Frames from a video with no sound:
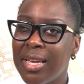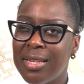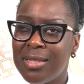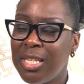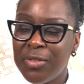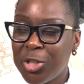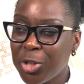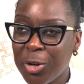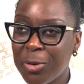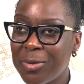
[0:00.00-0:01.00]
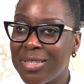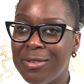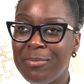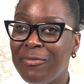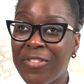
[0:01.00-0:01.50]
and TV shows
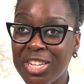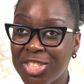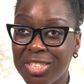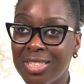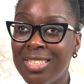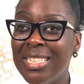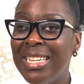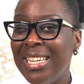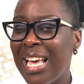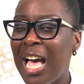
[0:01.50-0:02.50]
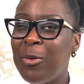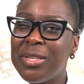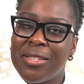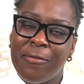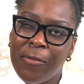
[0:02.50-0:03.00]
and fashion, how
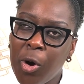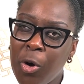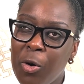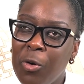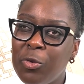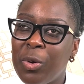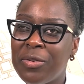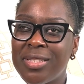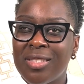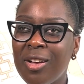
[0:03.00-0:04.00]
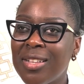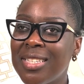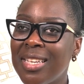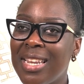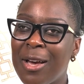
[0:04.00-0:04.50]
it's evolved, where it
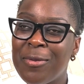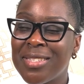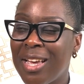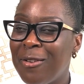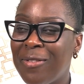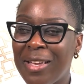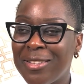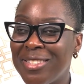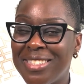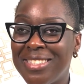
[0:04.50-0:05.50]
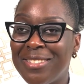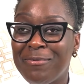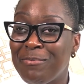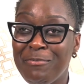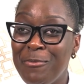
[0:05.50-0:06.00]
started, how it's kind of like just
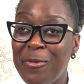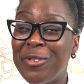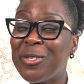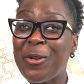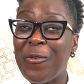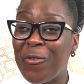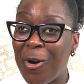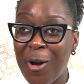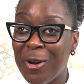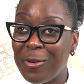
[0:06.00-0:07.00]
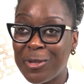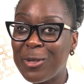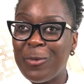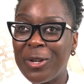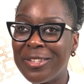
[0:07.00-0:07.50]
moved so far across
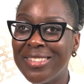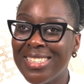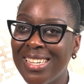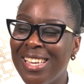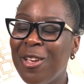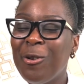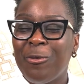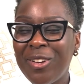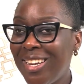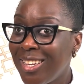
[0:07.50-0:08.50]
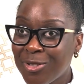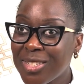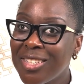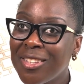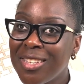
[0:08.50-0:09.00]
the world. Really
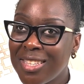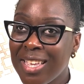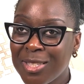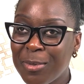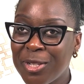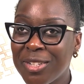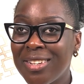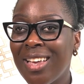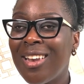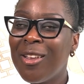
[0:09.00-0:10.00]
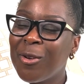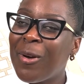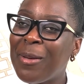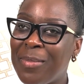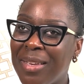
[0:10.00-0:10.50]
interesting exhibition. I learned
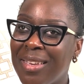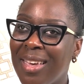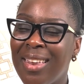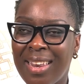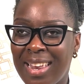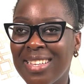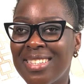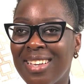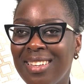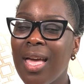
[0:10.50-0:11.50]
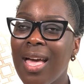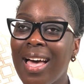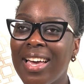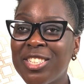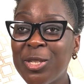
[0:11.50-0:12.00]
quite a bit and I liked it.
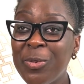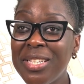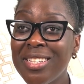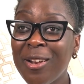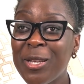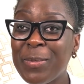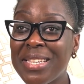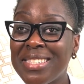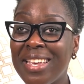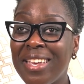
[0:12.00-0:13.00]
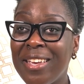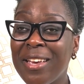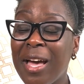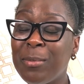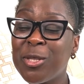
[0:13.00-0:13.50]
I just wanted to close by
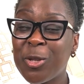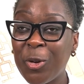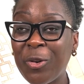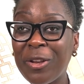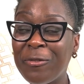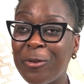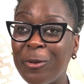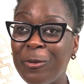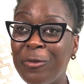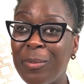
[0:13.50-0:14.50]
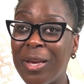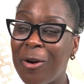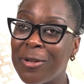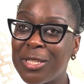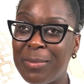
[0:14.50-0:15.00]
saying I'm so grateful for my
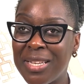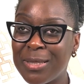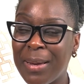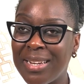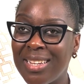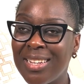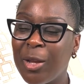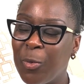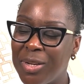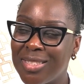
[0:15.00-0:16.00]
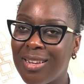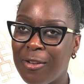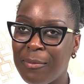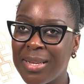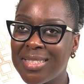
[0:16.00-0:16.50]
heart to be expanded in ways to
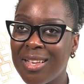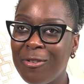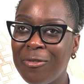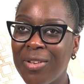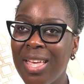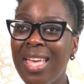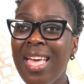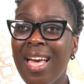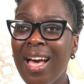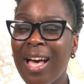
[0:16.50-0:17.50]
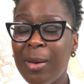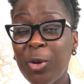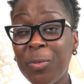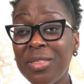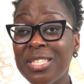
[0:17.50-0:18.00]
love myself. I'm
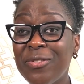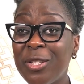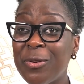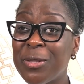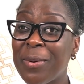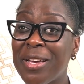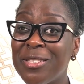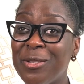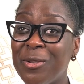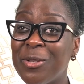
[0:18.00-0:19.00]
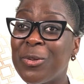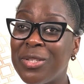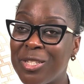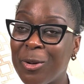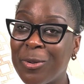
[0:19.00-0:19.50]
hoping this video inspires you to
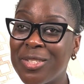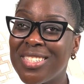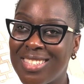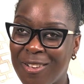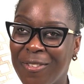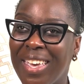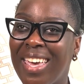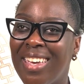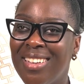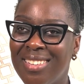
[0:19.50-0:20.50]
indulge in self-care.